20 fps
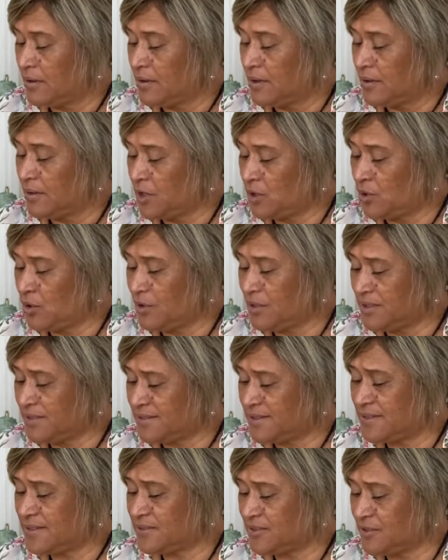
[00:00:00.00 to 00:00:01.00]
The 9 is
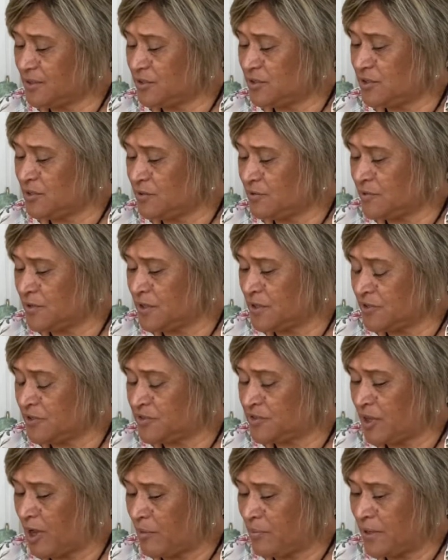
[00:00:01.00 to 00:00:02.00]
there, so it
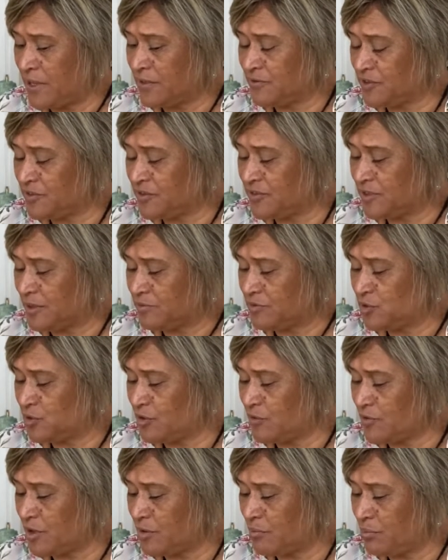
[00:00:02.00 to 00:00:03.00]
is coming into some sort
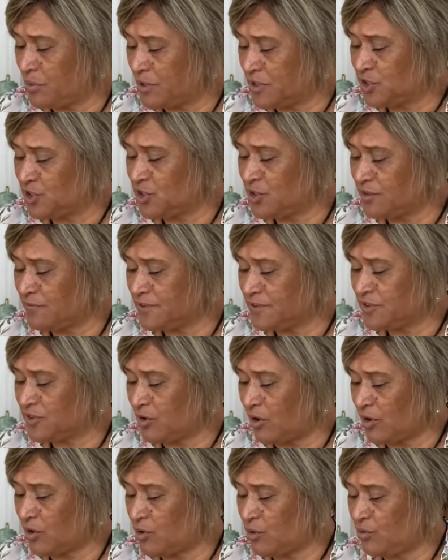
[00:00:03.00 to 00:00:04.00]
of completion of a
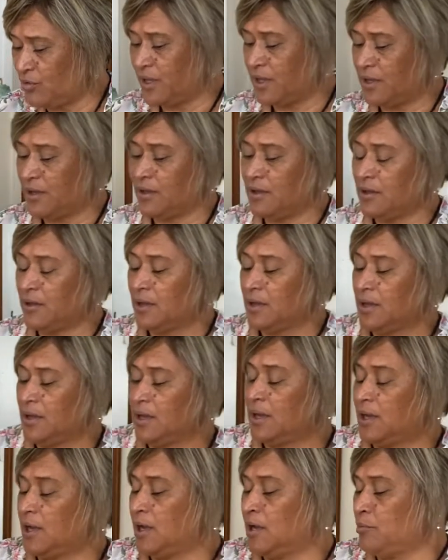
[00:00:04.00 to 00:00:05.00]
cycle there,
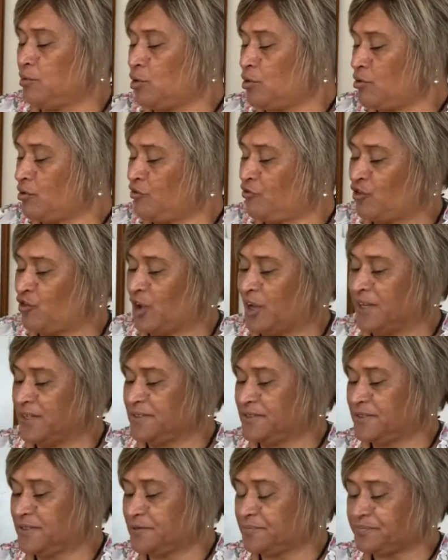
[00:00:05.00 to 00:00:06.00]
or a
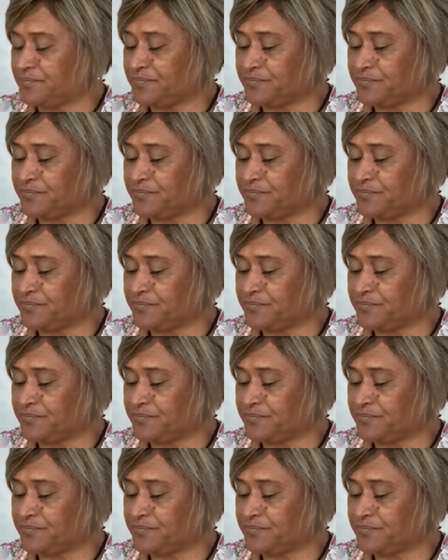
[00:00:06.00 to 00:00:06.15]
phase.